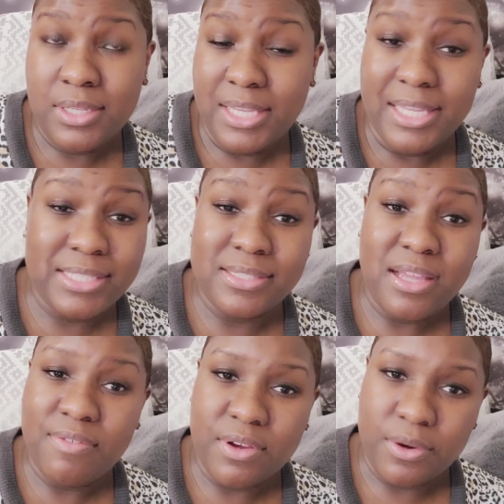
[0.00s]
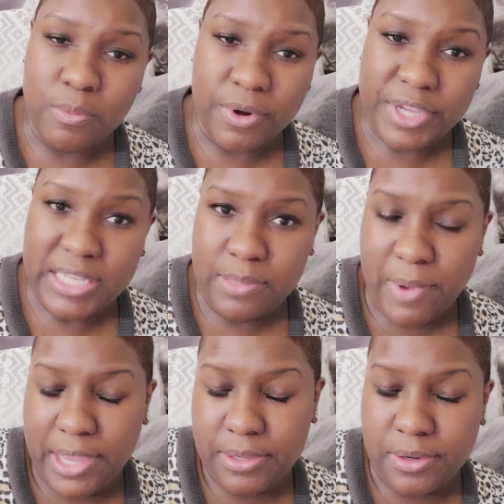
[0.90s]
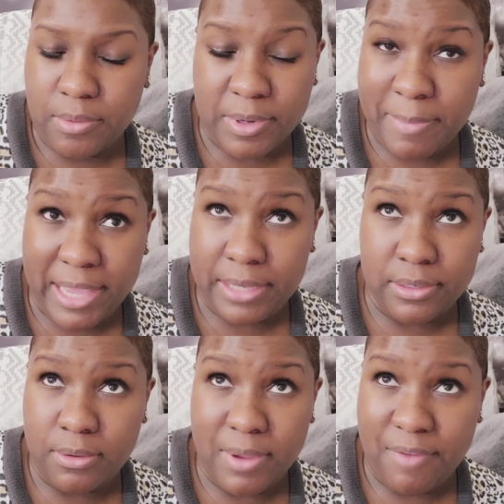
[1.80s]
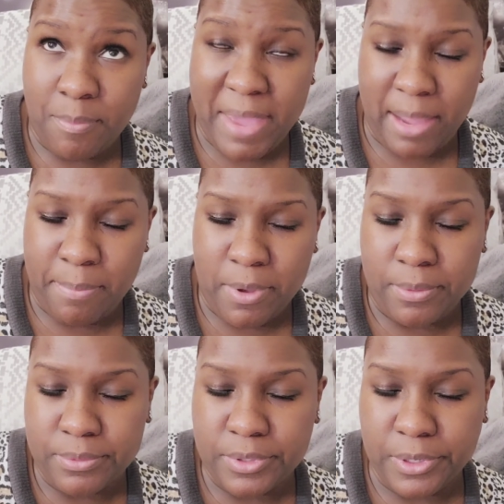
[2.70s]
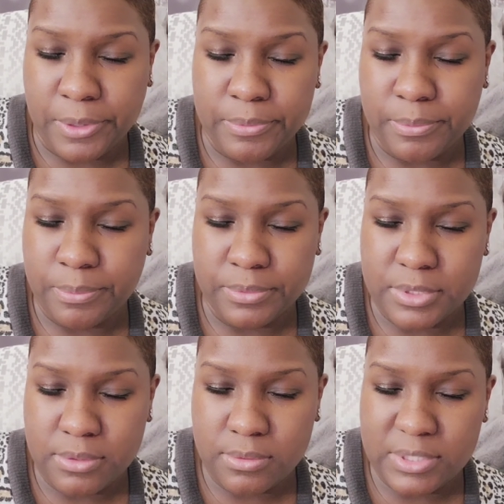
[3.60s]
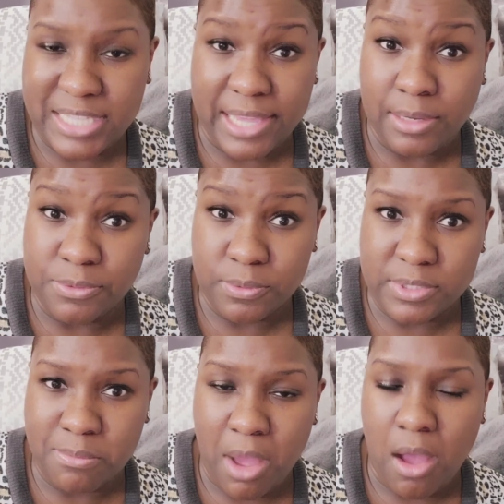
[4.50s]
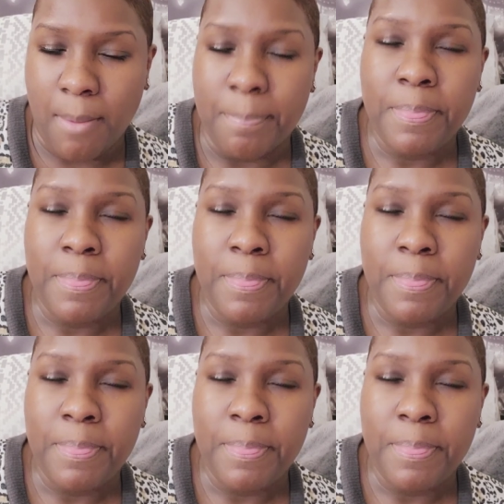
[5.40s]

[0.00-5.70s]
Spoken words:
it's never going to work anyway, when a man don't have a backbone, to stand up to his mom.